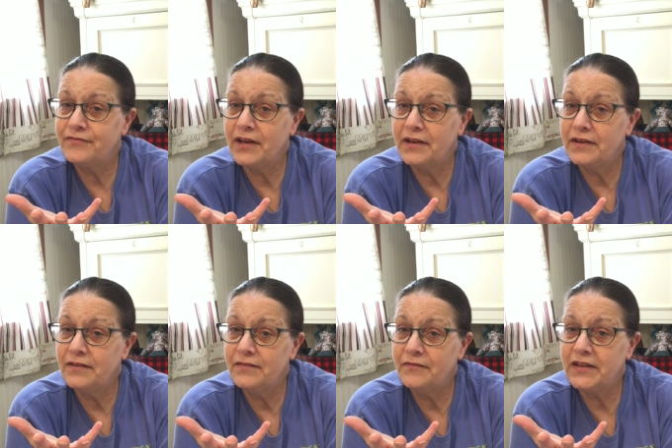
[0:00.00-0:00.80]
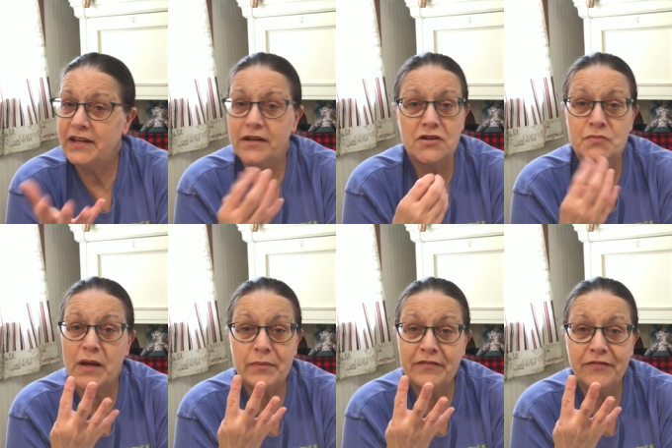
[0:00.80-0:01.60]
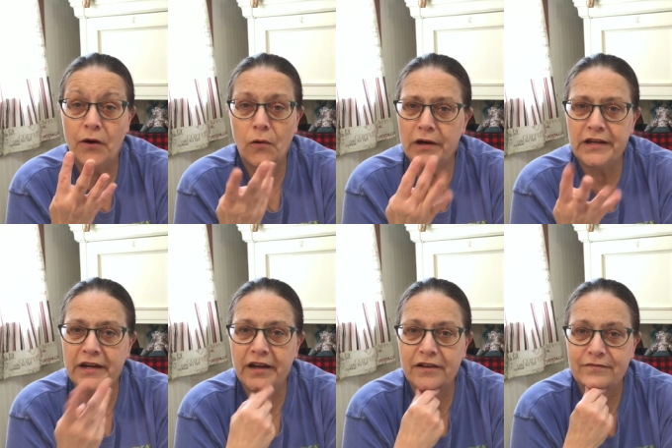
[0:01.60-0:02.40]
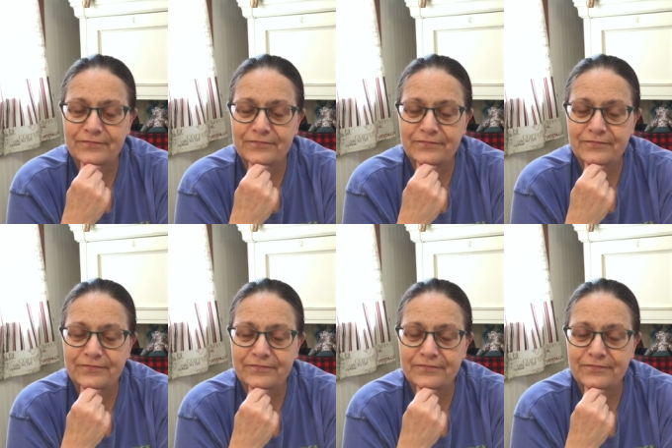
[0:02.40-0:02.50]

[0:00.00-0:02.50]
uh, videos, maybe four, you know.